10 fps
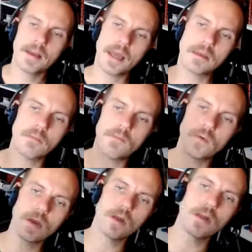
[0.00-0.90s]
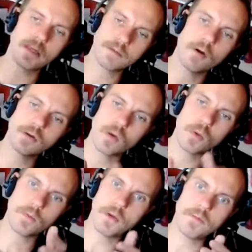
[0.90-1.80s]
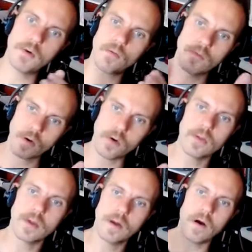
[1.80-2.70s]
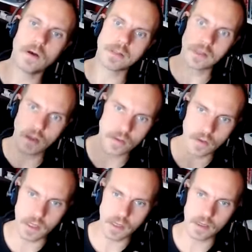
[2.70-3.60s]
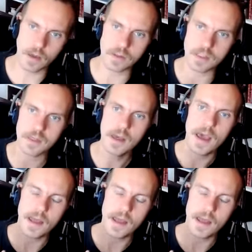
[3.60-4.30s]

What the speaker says: get them real exposure with people, record the calls, look at their ticket notes,